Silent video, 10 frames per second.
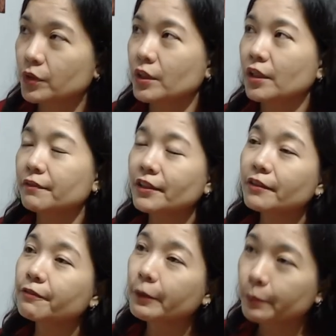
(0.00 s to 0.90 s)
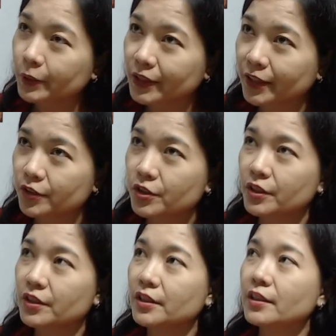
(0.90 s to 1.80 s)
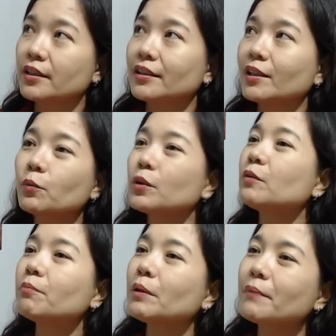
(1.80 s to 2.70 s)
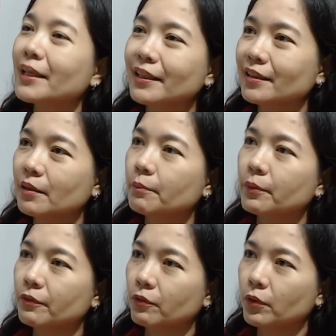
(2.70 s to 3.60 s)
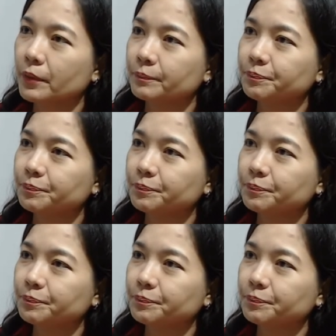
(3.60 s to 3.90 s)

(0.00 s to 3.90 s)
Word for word: If they're for protection, they wouldn't be making them perform.